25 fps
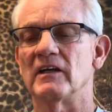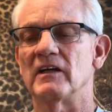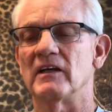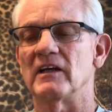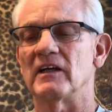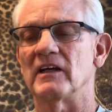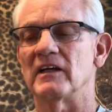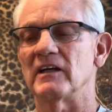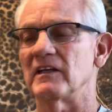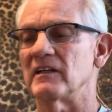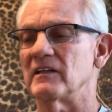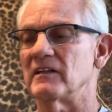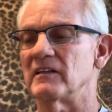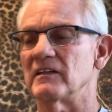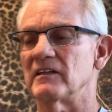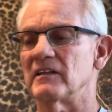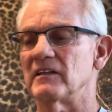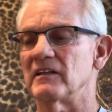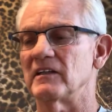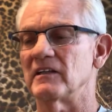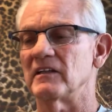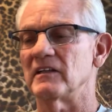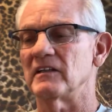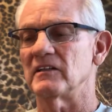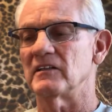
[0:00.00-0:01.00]
And
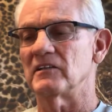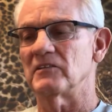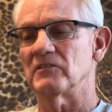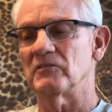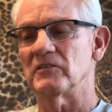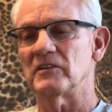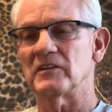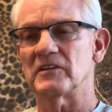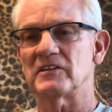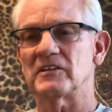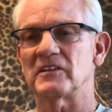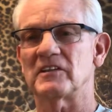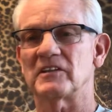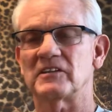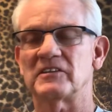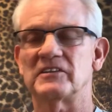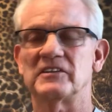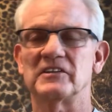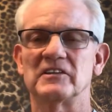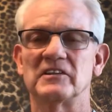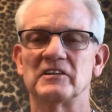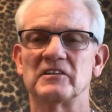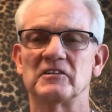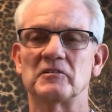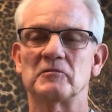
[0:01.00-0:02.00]
I want to talk to
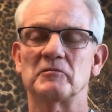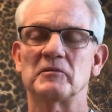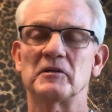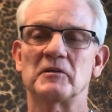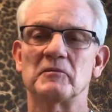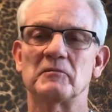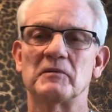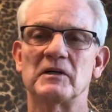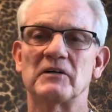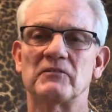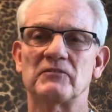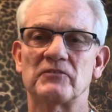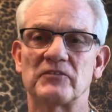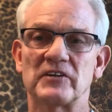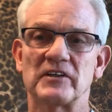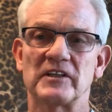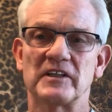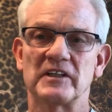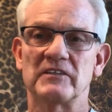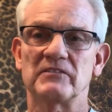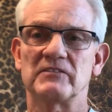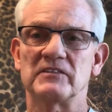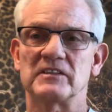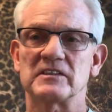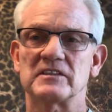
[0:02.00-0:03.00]
you a little bit about
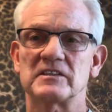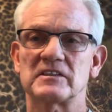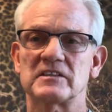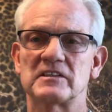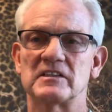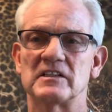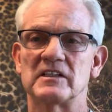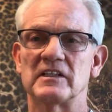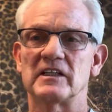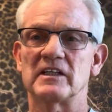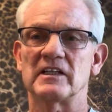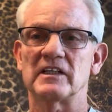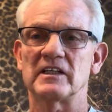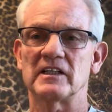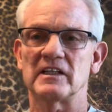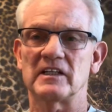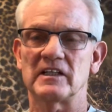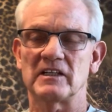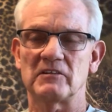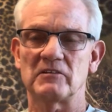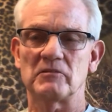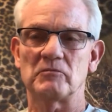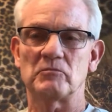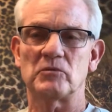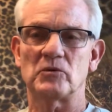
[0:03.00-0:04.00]
forgiveness today and
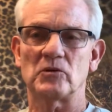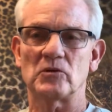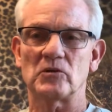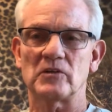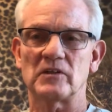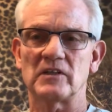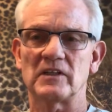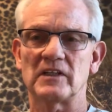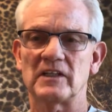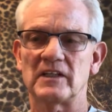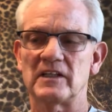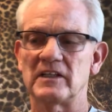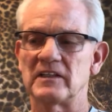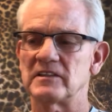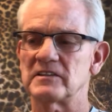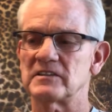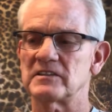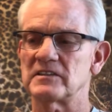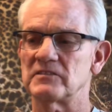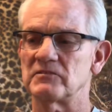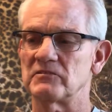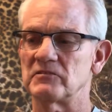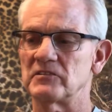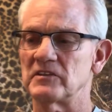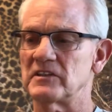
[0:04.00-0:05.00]
how important that is
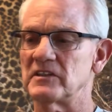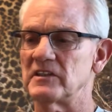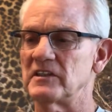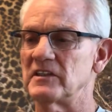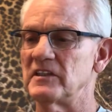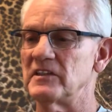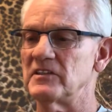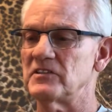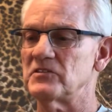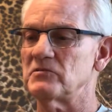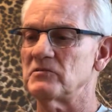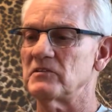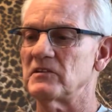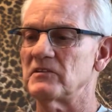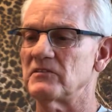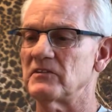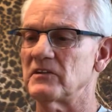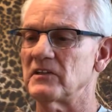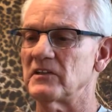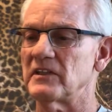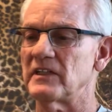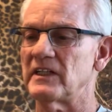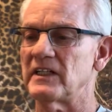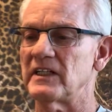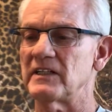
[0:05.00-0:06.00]
within each one of
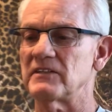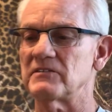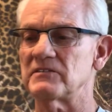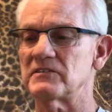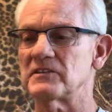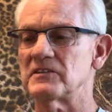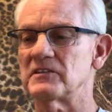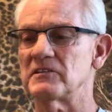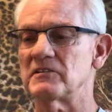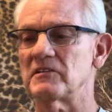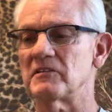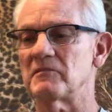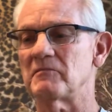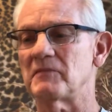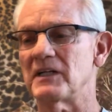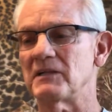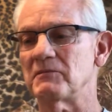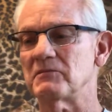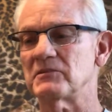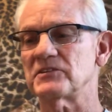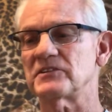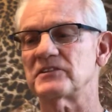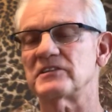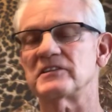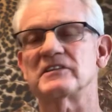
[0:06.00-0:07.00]
our lives. You know, the
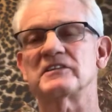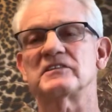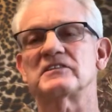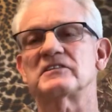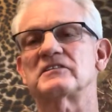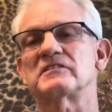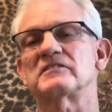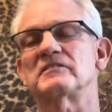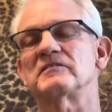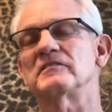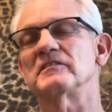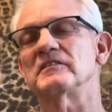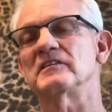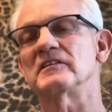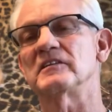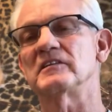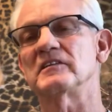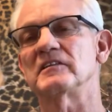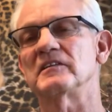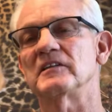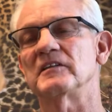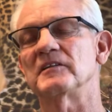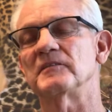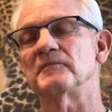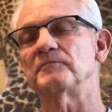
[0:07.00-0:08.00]
Bible says
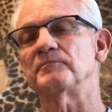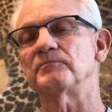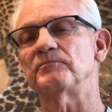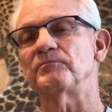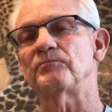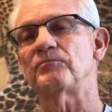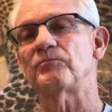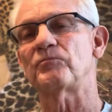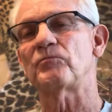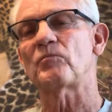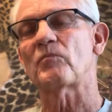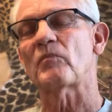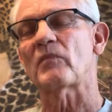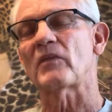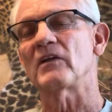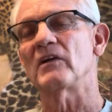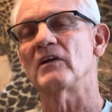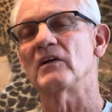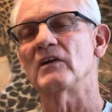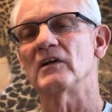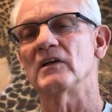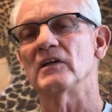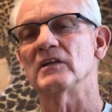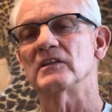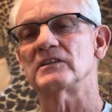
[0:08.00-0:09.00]
in
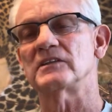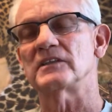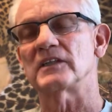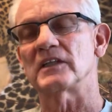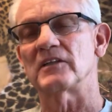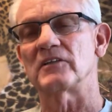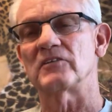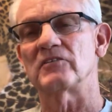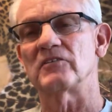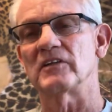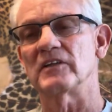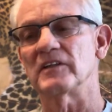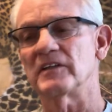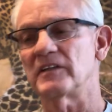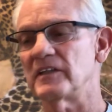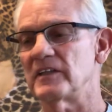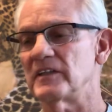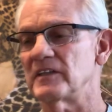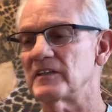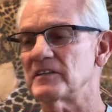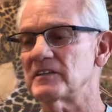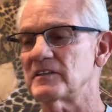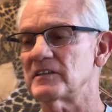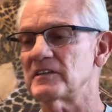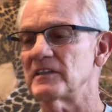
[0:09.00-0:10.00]
2
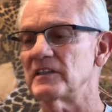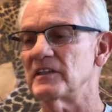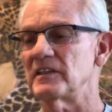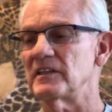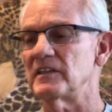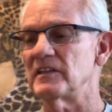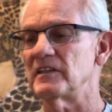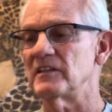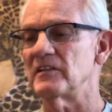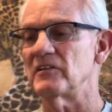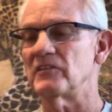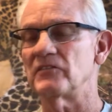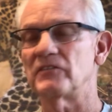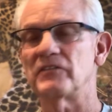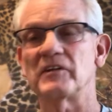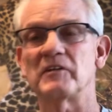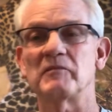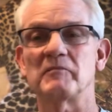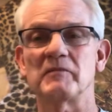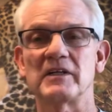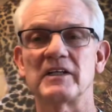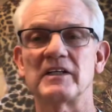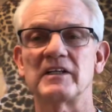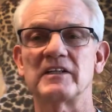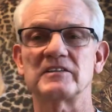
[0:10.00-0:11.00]
Corinthians that, you know, if any
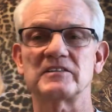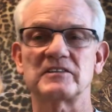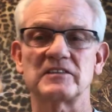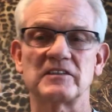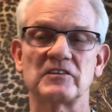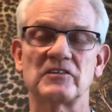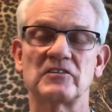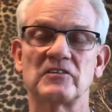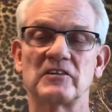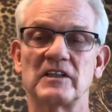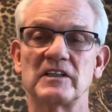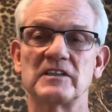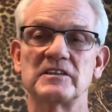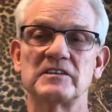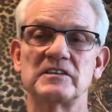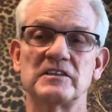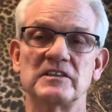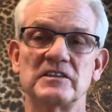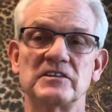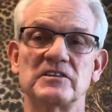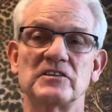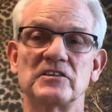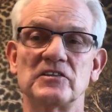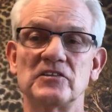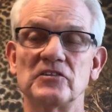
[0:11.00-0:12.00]
man is in Christ,
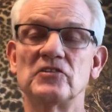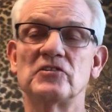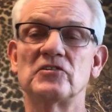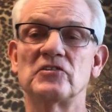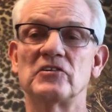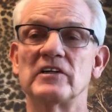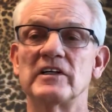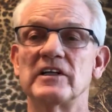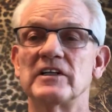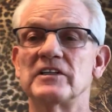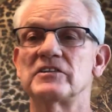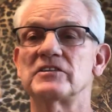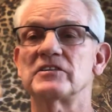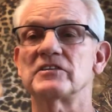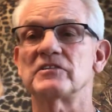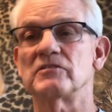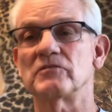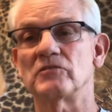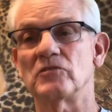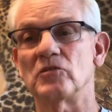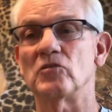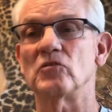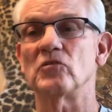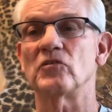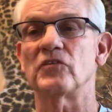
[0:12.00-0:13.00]
he's a new creation.
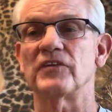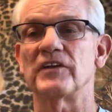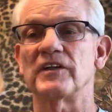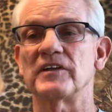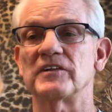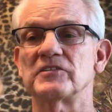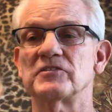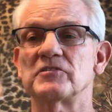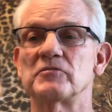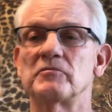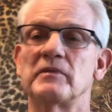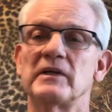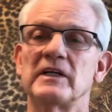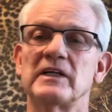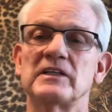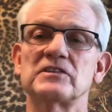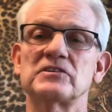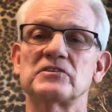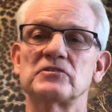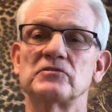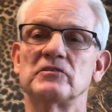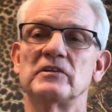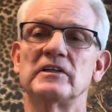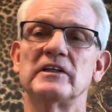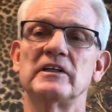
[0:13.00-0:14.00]
Old things are
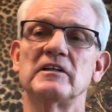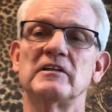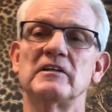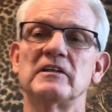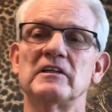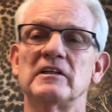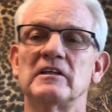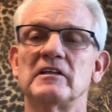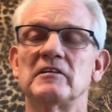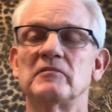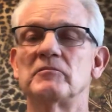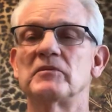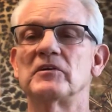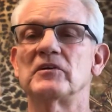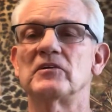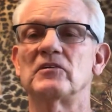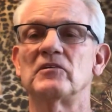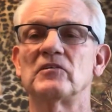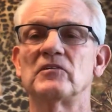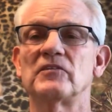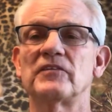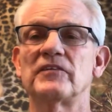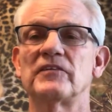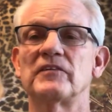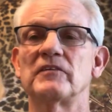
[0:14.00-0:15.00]
passed away, and
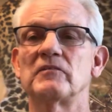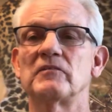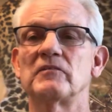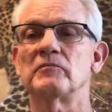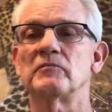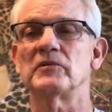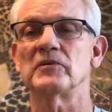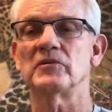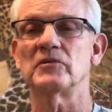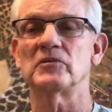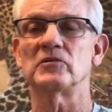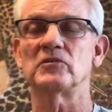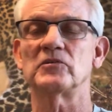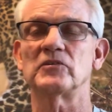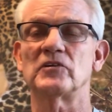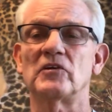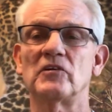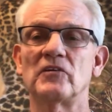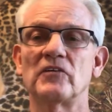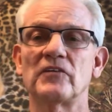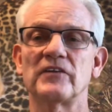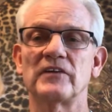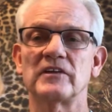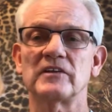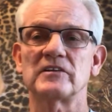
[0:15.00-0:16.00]
behold,
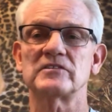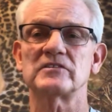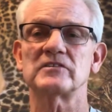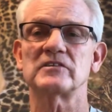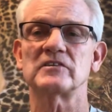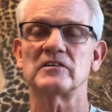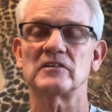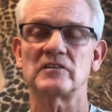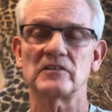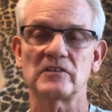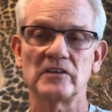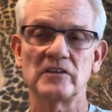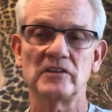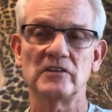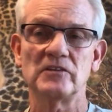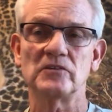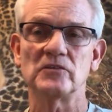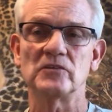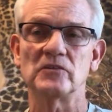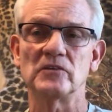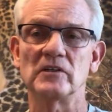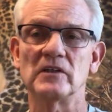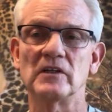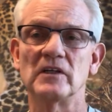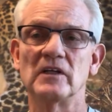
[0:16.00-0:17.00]
all things are
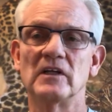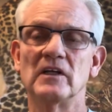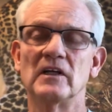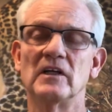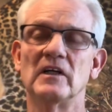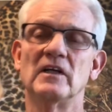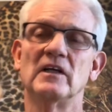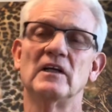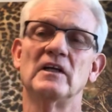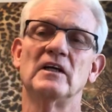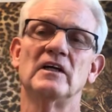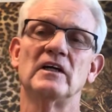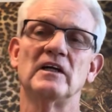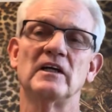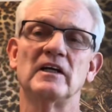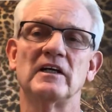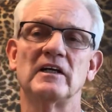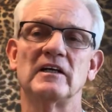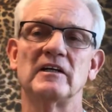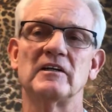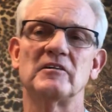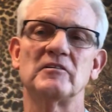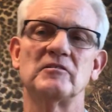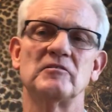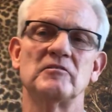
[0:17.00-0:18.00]
new.
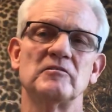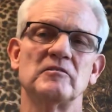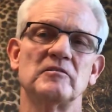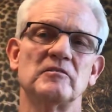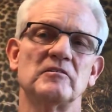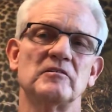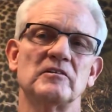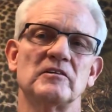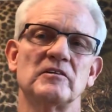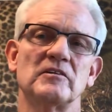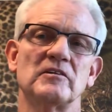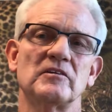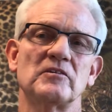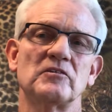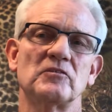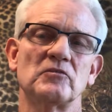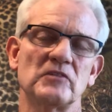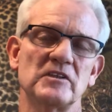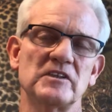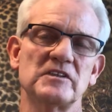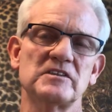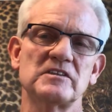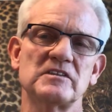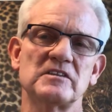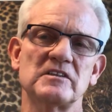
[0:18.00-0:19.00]
And the
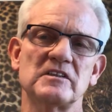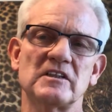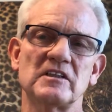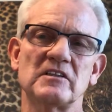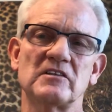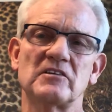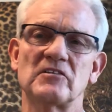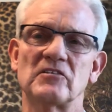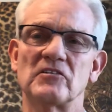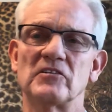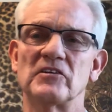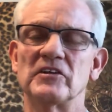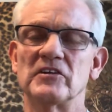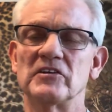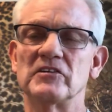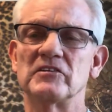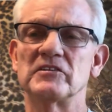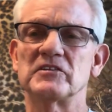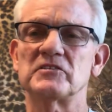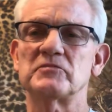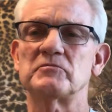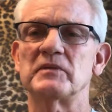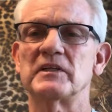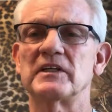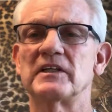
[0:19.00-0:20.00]
reason that they're new
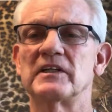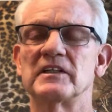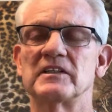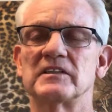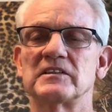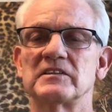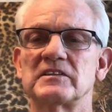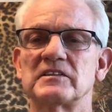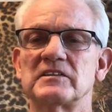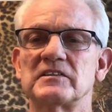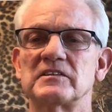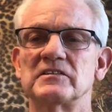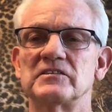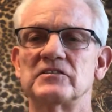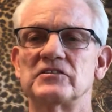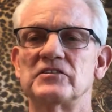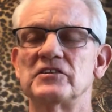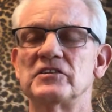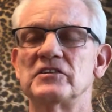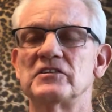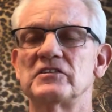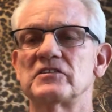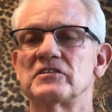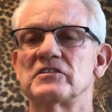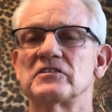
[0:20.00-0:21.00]
is because
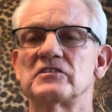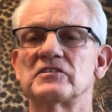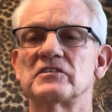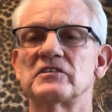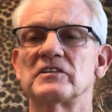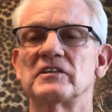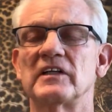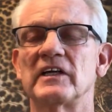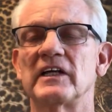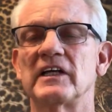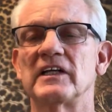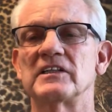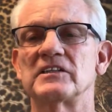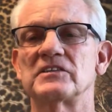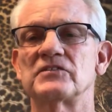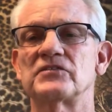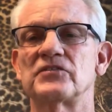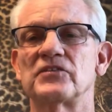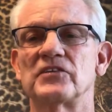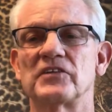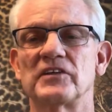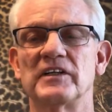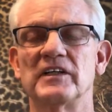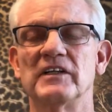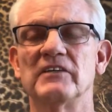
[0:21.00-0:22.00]
Jesus has
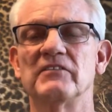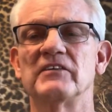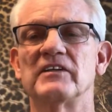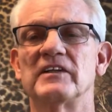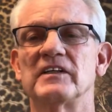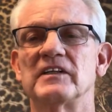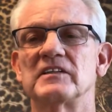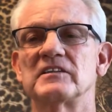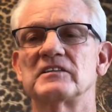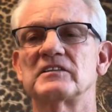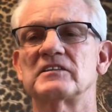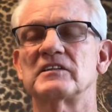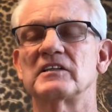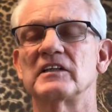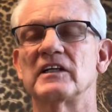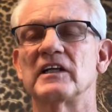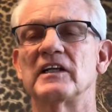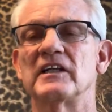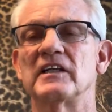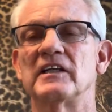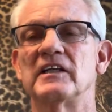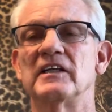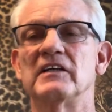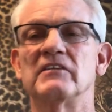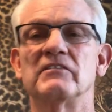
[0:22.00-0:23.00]
forgiven us
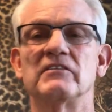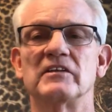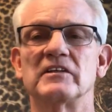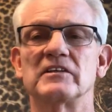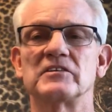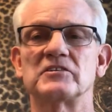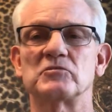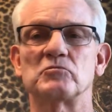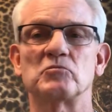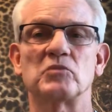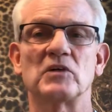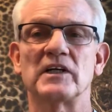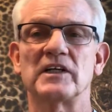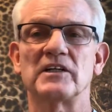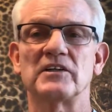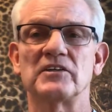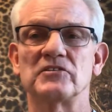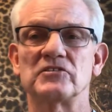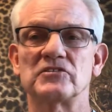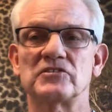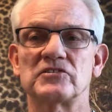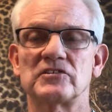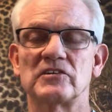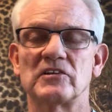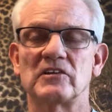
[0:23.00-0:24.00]
and given us a brand new
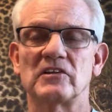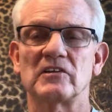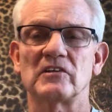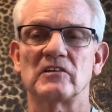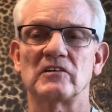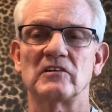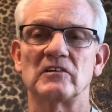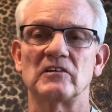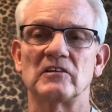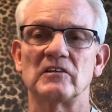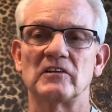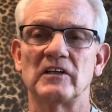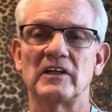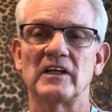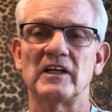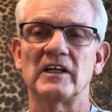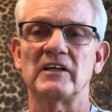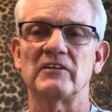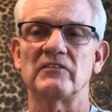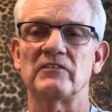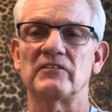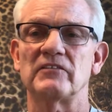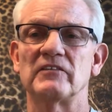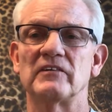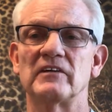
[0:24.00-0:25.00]
start on
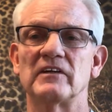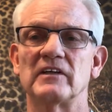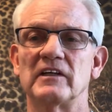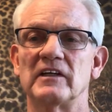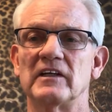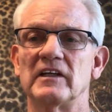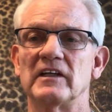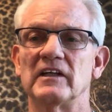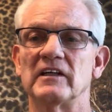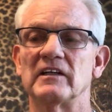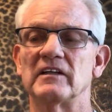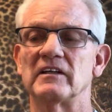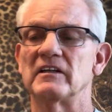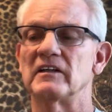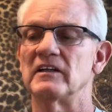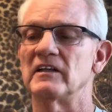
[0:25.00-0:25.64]
life again.